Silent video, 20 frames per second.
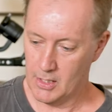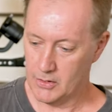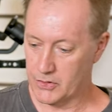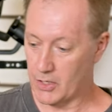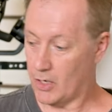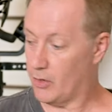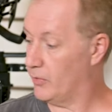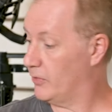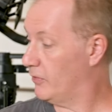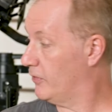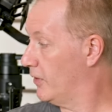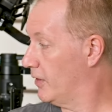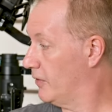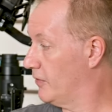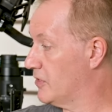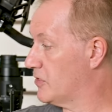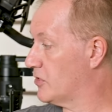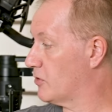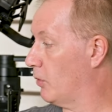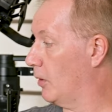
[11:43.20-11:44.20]
So
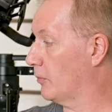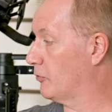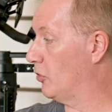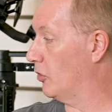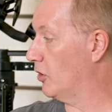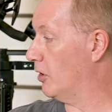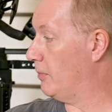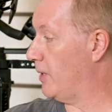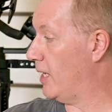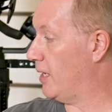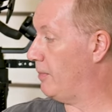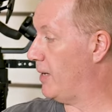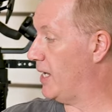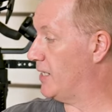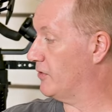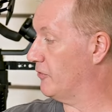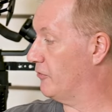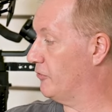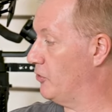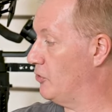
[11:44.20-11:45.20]
this is what I'm talking about
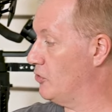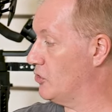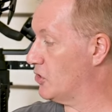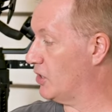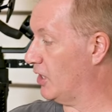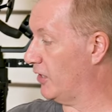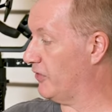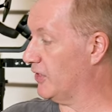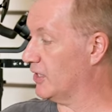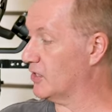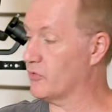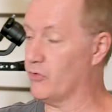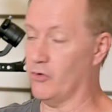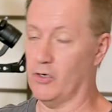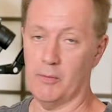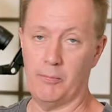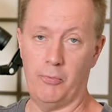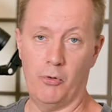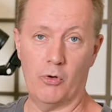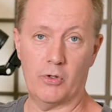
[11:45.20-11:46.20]
about diffusion. I think it's
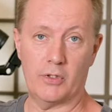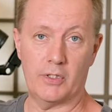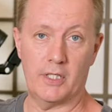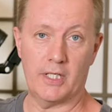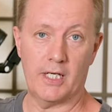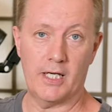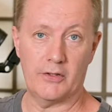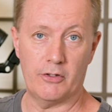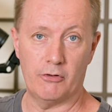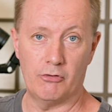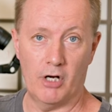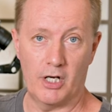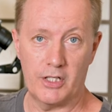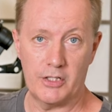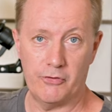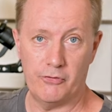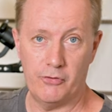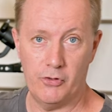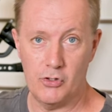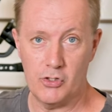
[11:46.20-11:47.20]
very important to get the right
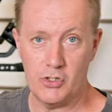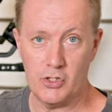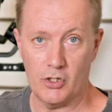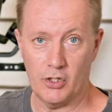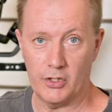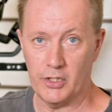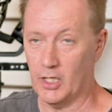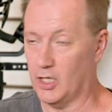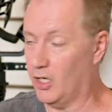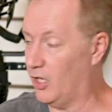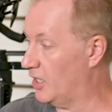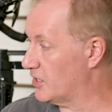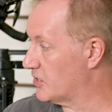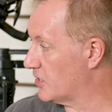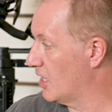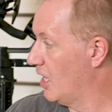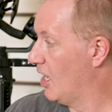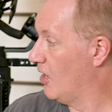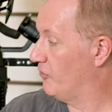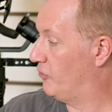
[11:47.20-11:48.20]
diffusion on your
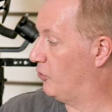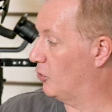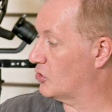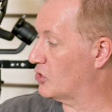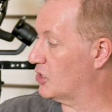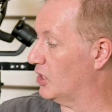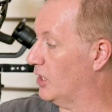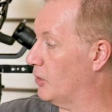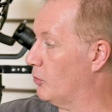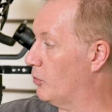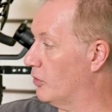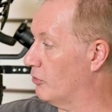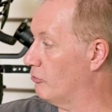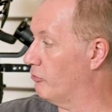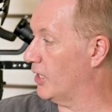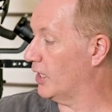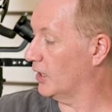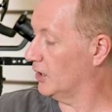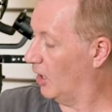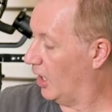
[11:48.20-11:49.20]
lights. Fortunately, with a
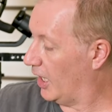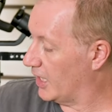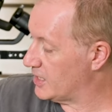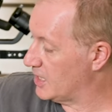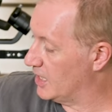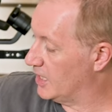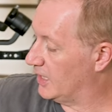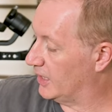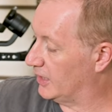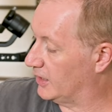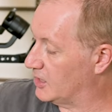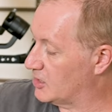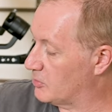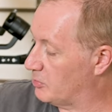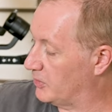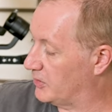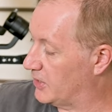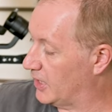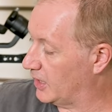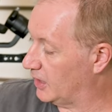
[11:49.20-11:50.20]
ring light, in this
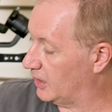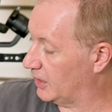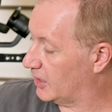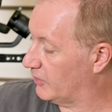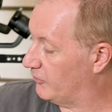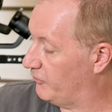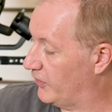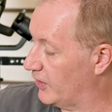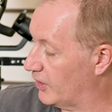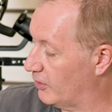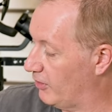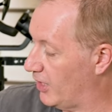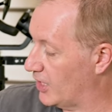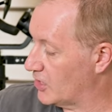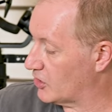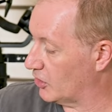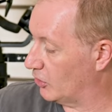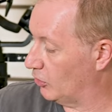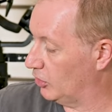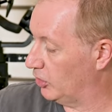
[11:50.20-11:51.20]
particular
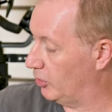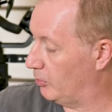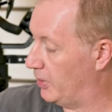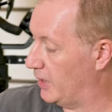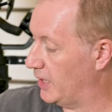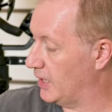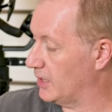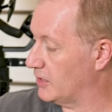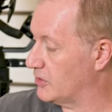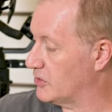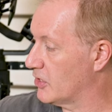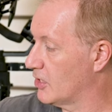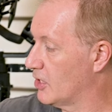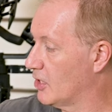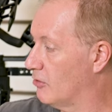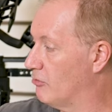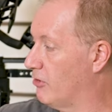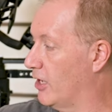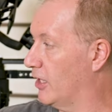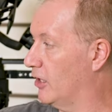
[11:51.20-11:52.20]
configuration, all the beads
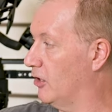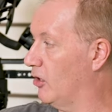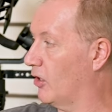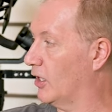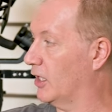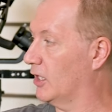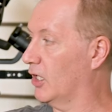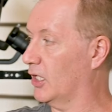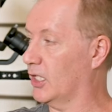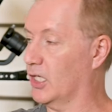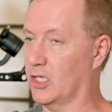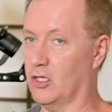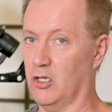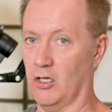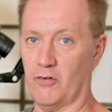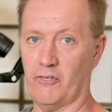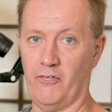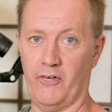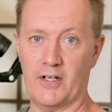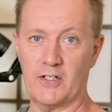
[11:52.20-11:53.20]
run along in like a
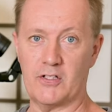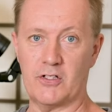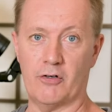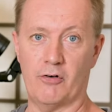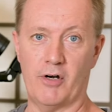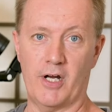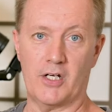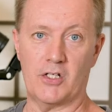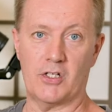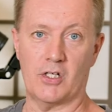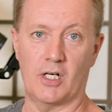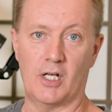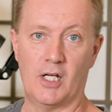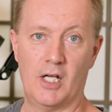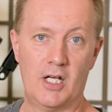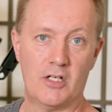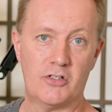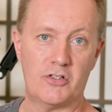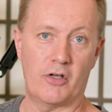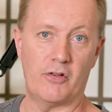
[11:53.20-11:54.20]
clock face direction.
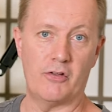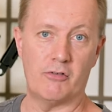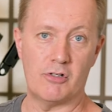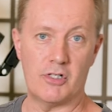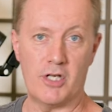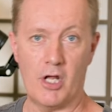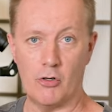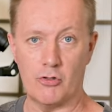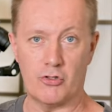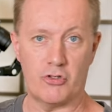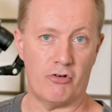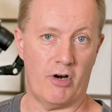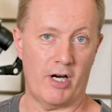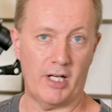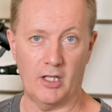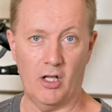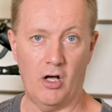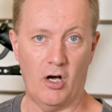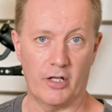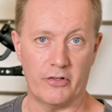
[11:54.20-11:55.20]
So there are no
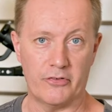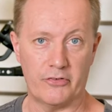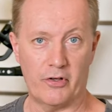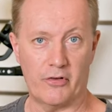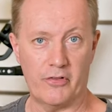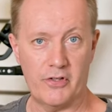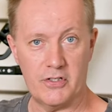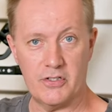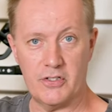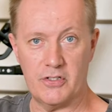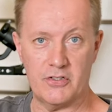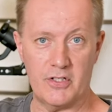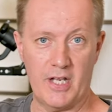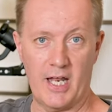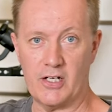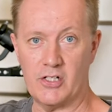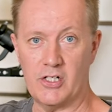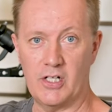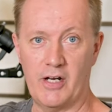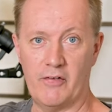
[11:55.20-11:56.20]
straight lines. So this isn't
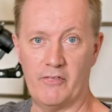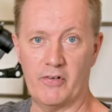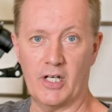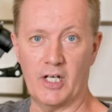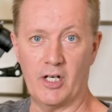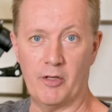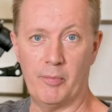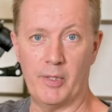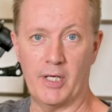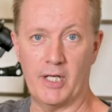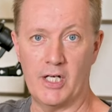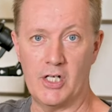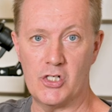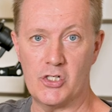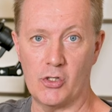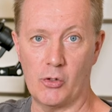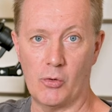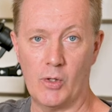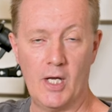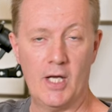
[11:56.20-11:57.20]
actually never going to be an
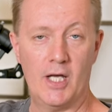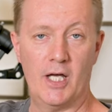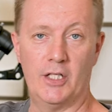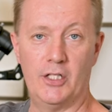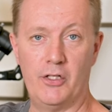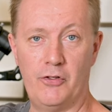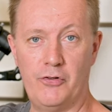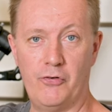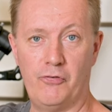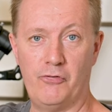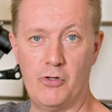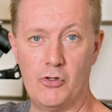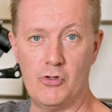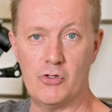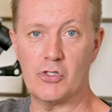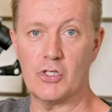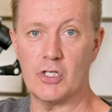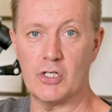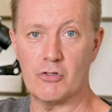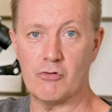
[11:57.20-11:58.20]
issue. And the
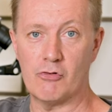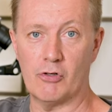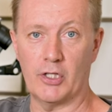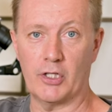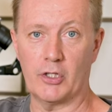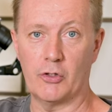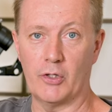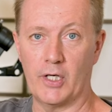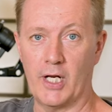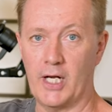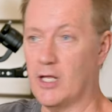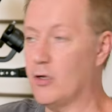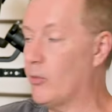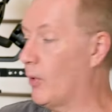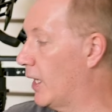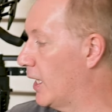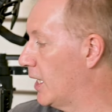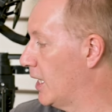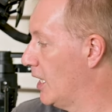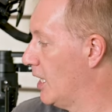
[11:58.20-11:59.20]
diffusion is really good
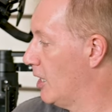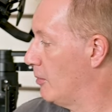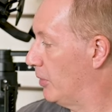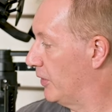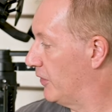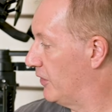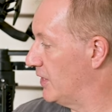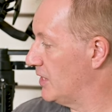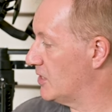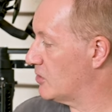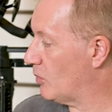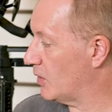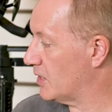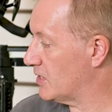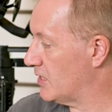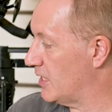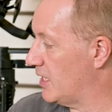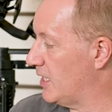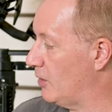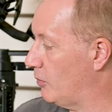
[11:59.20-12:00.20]
anyway. But these
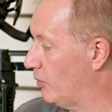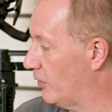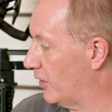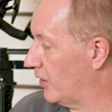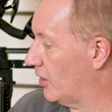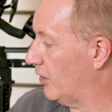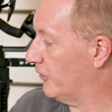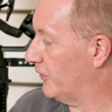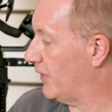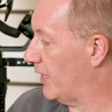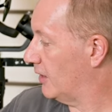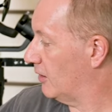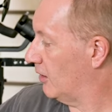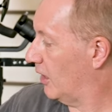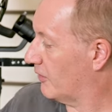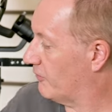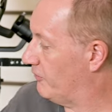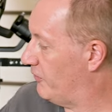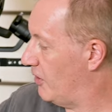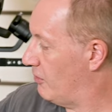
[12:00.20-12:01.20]
ones here where they got that
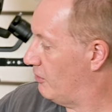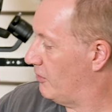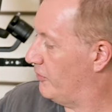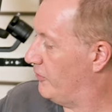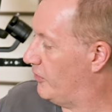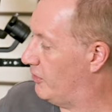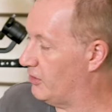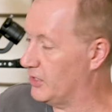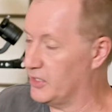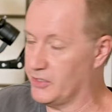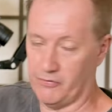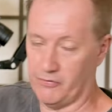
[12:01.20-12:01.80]
like very, very